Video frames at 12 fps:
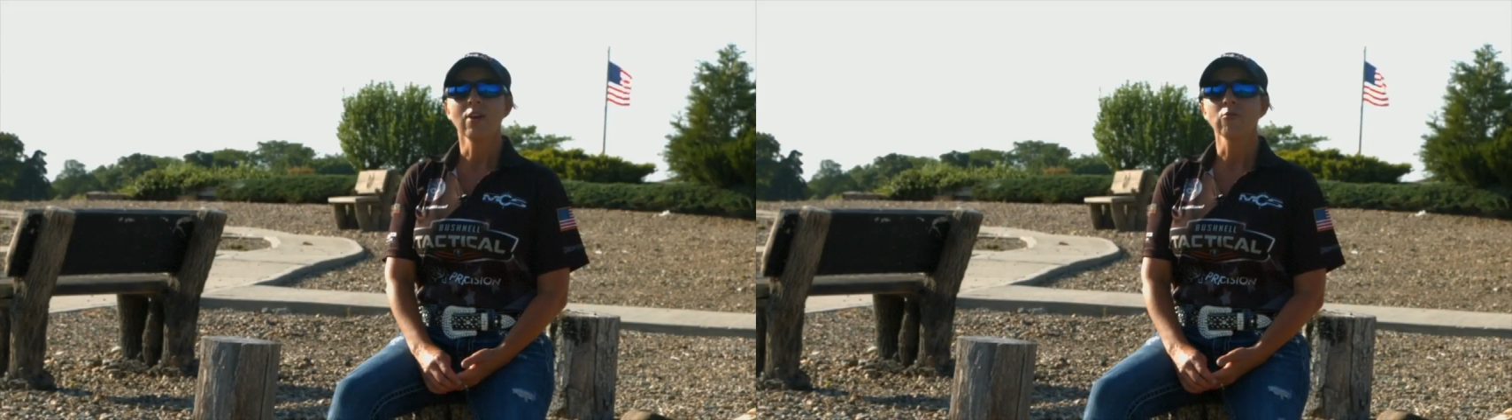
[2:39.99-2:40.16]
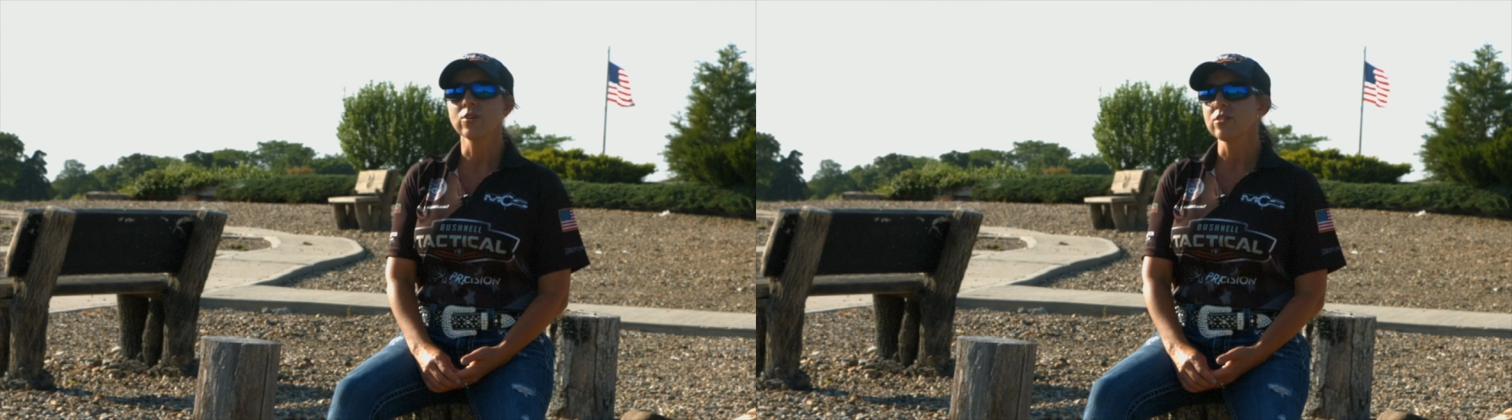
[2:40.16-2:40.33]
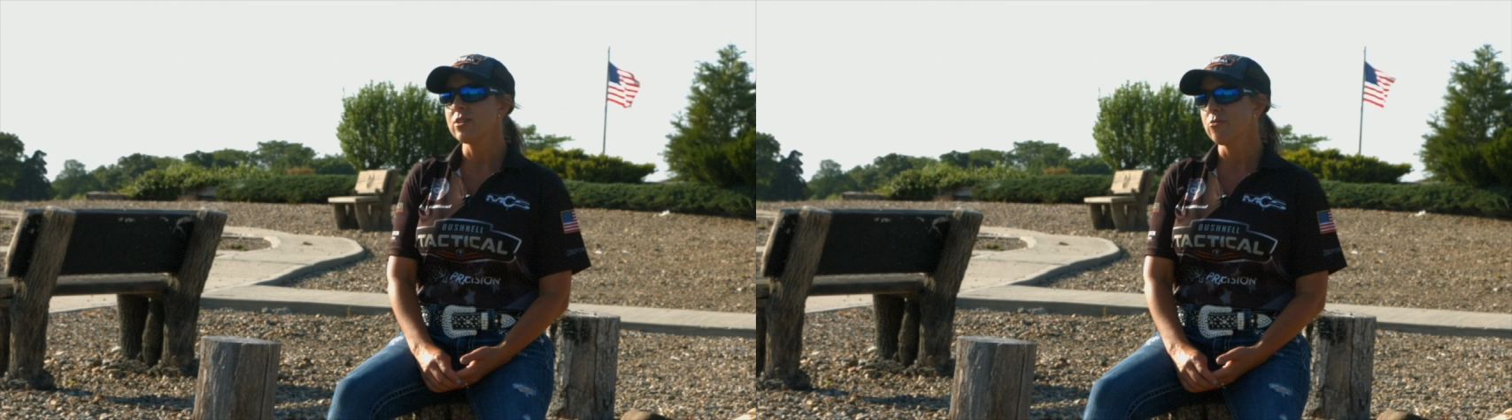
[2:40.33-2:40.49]

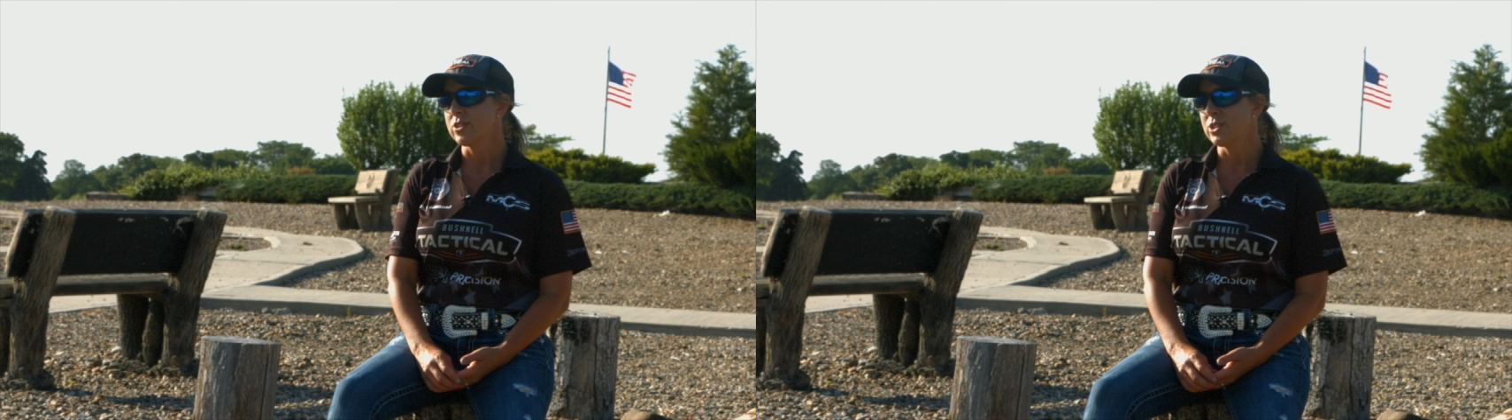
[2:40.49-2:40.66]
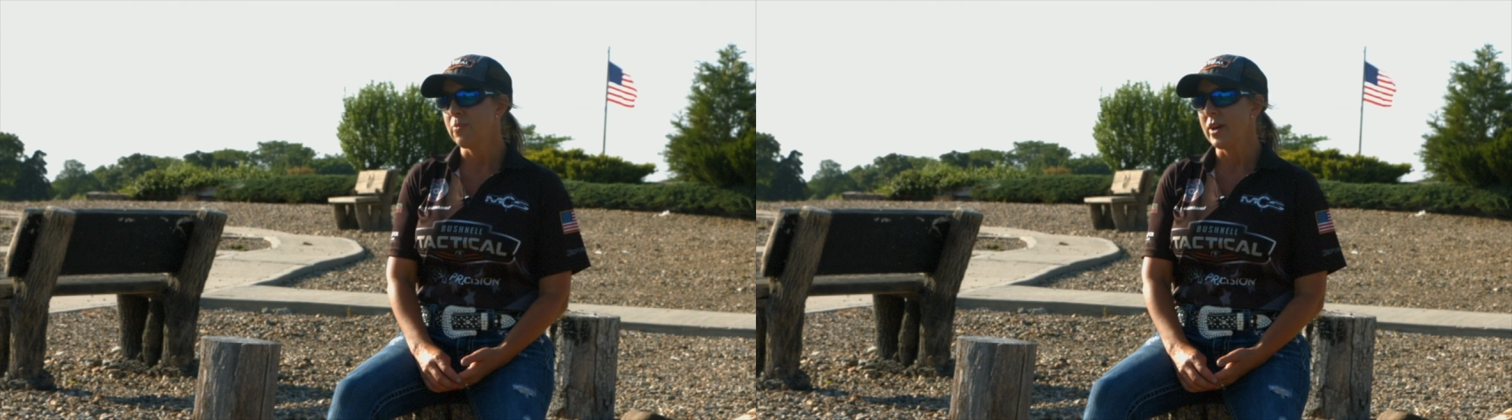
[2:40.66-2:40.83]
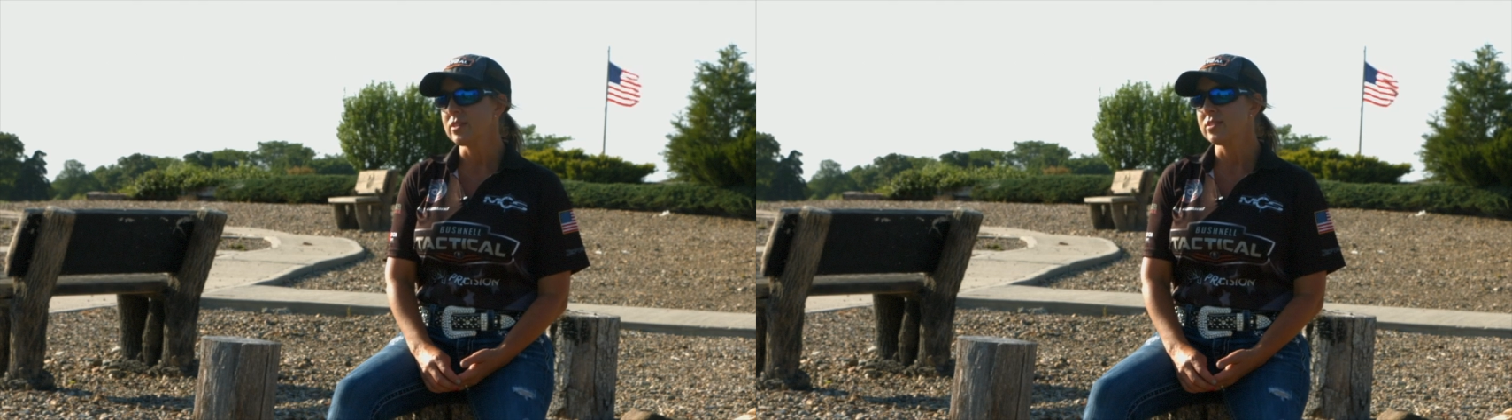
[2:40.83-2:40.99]
really
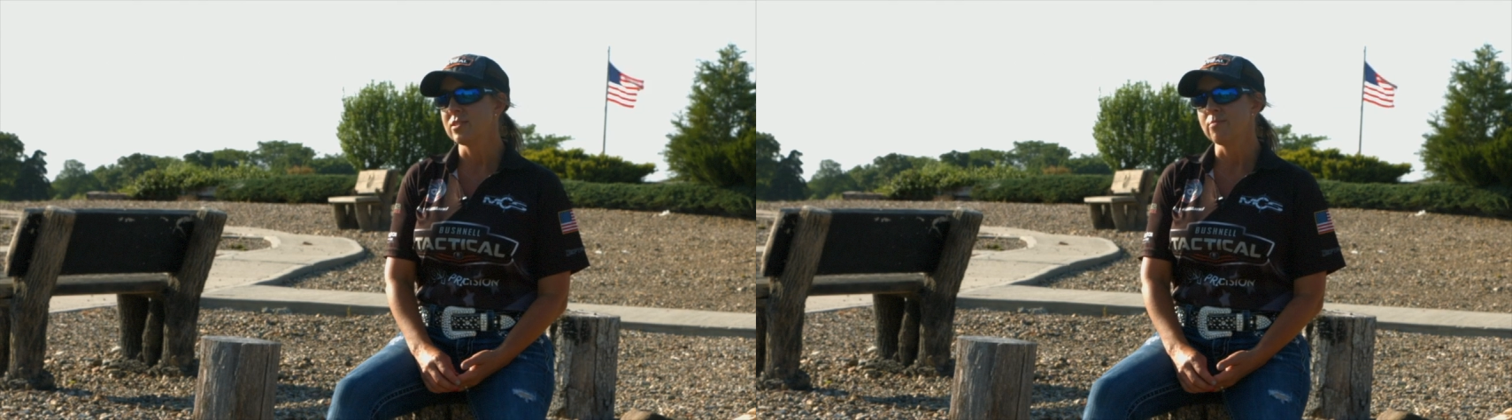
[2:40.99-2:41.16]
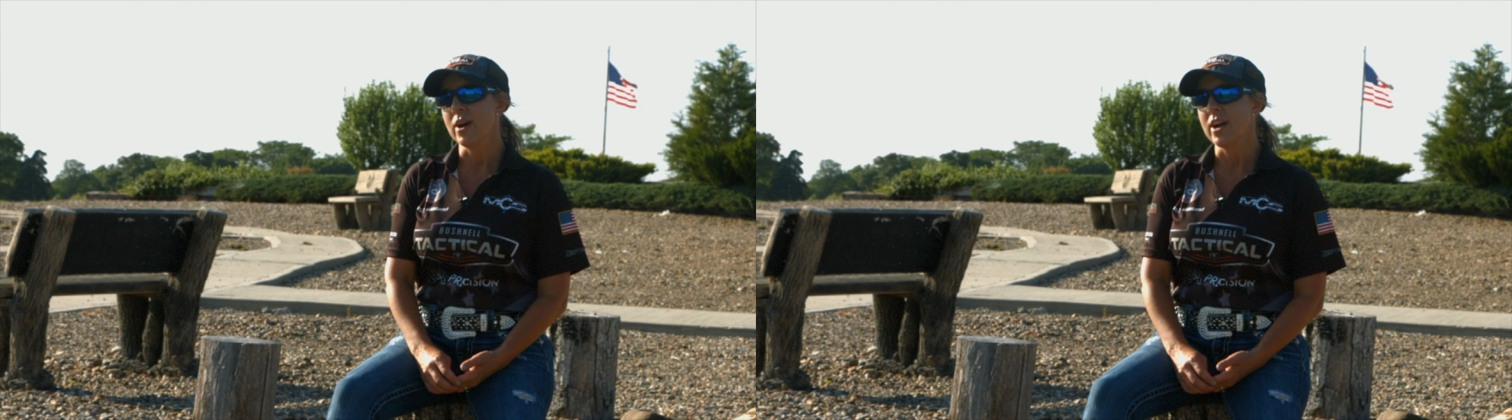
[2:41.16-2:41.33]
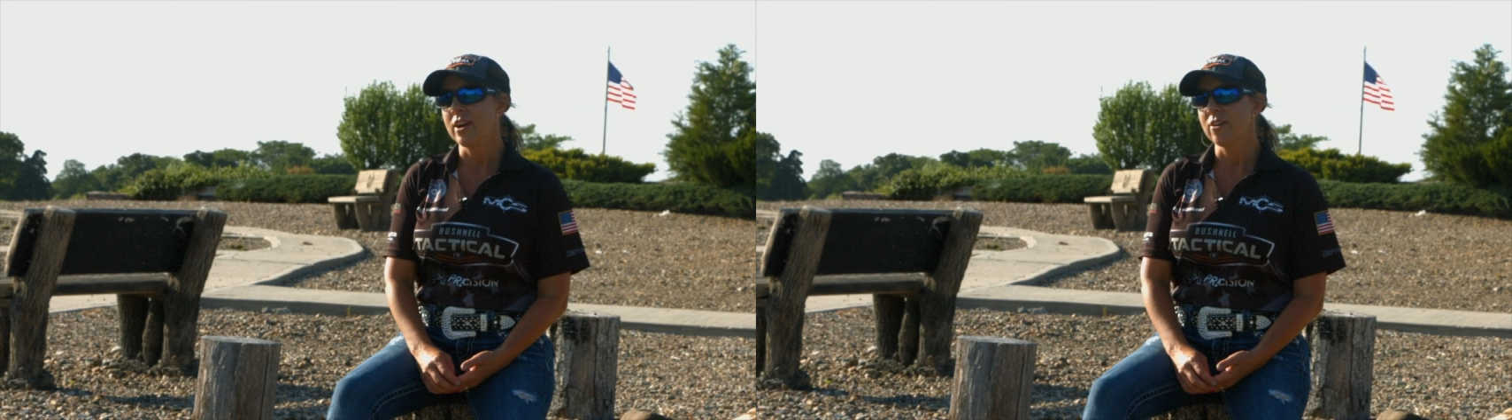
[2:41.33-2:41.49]
respect and
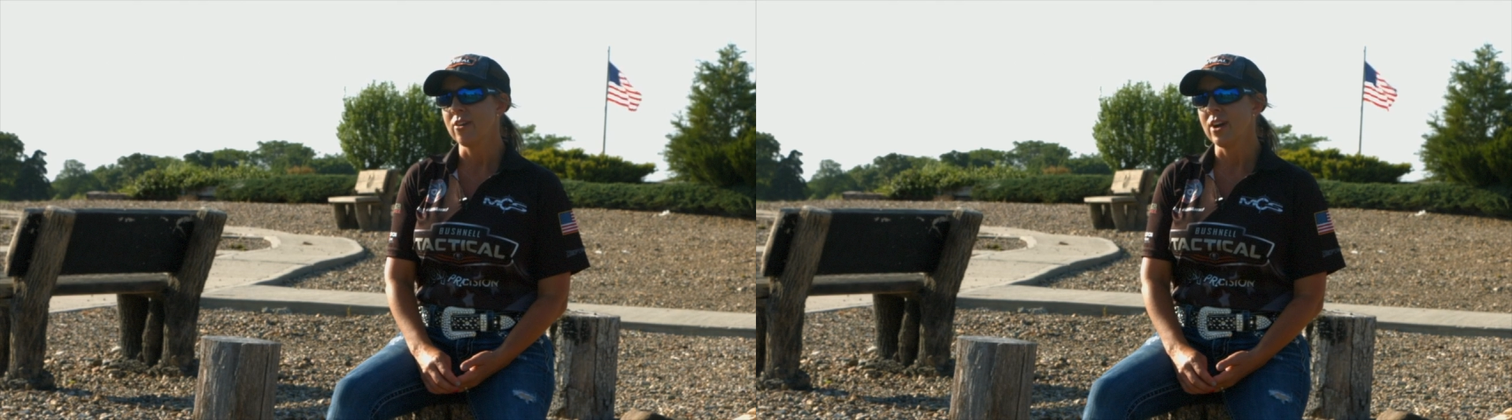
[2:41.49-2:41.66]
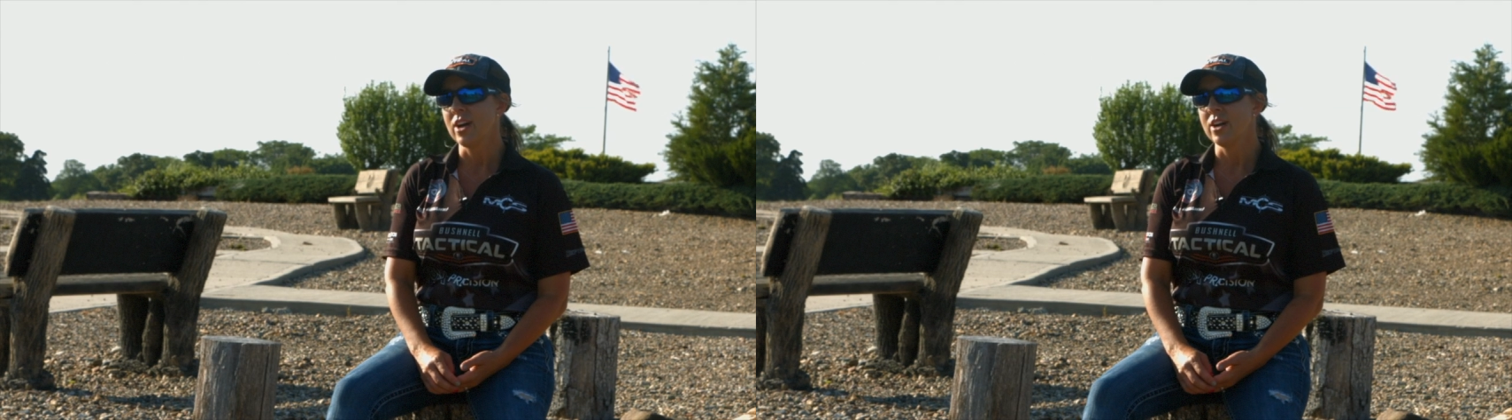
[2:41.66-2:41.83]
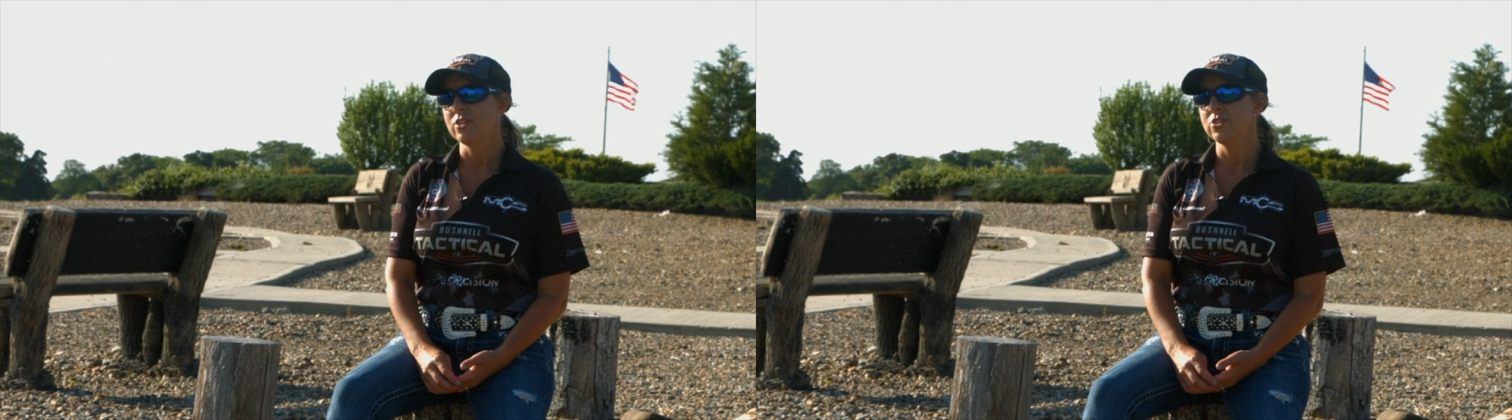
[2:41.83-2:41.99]

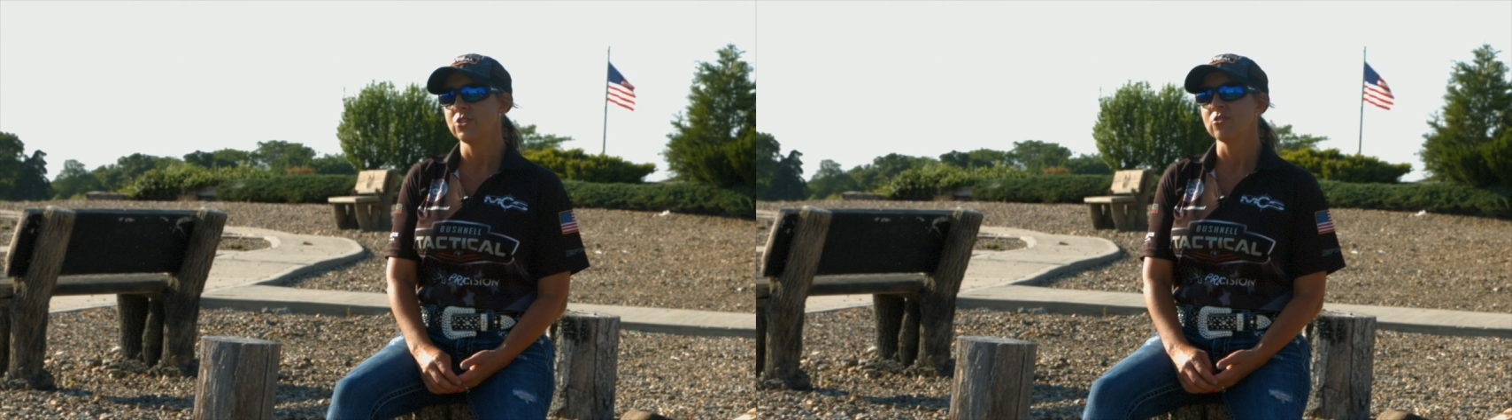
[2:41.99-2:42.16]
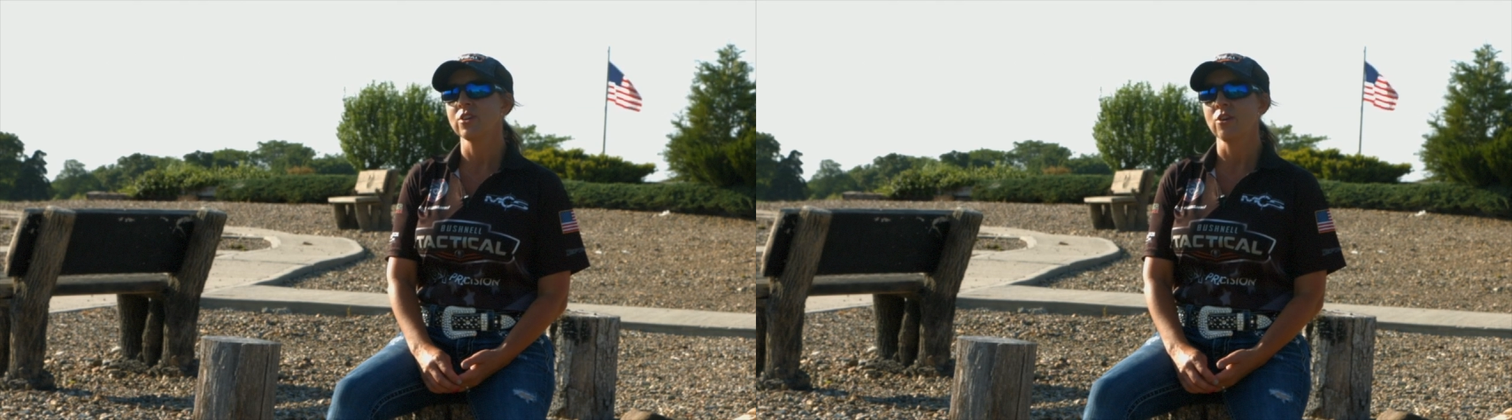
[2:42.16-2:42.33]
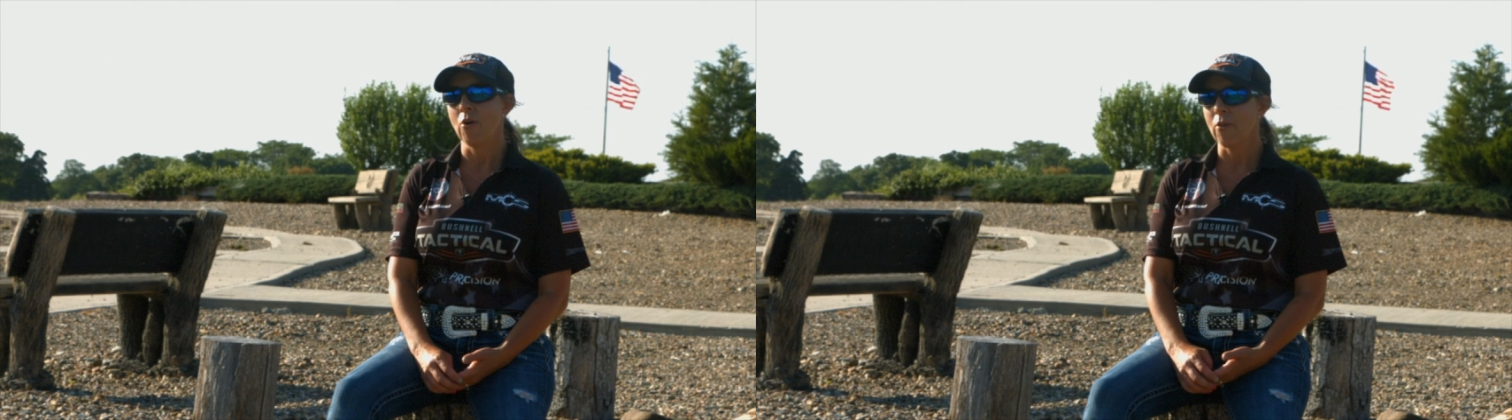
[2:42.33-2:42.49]
admire
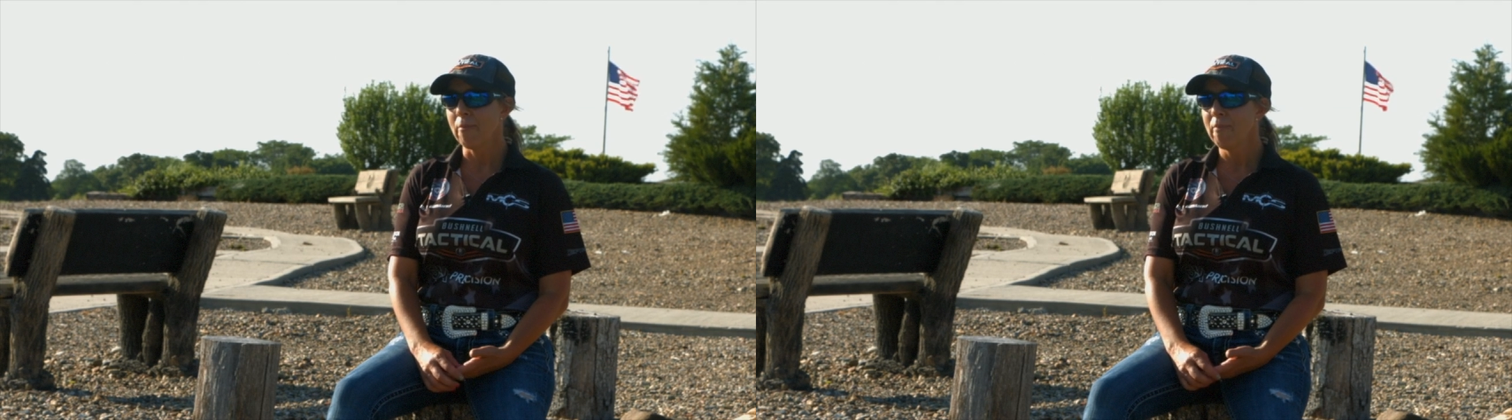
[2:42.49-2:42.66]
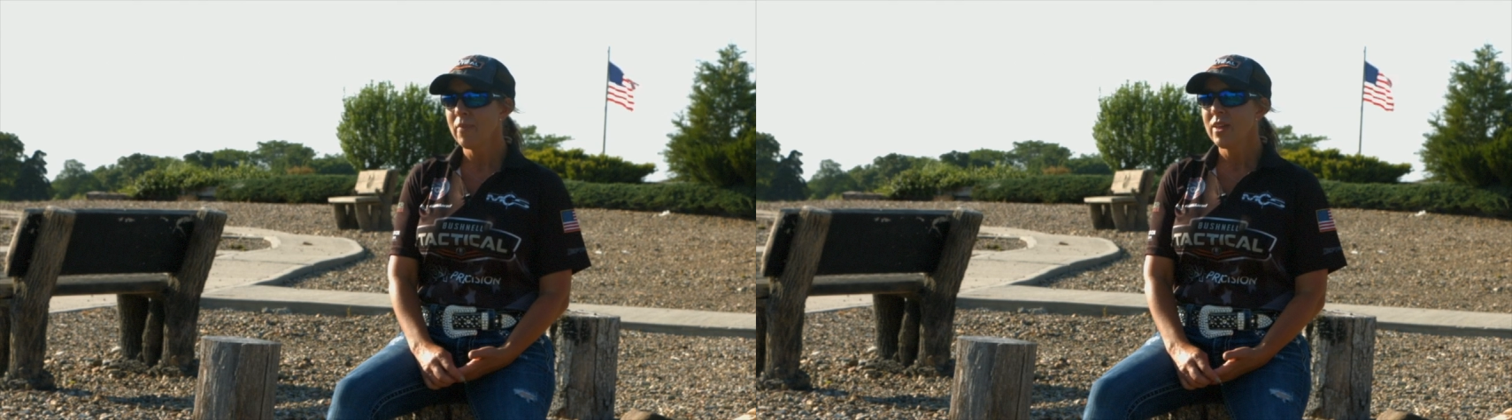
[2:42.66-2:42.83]
Julie Gold,